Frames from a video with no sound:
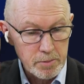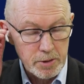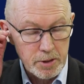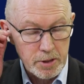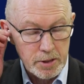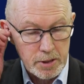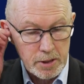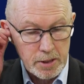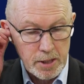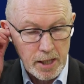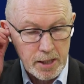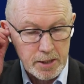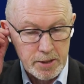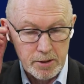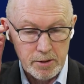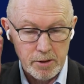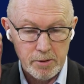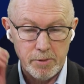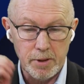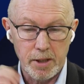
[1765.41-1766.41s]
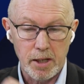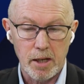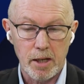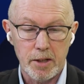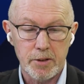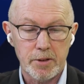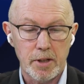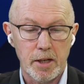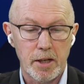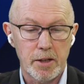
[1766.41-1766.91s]
which is a tax on
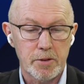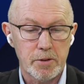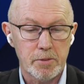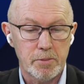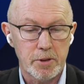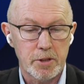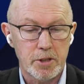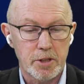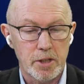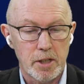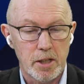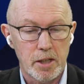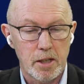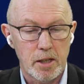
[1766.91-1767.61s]
unrealized gains, which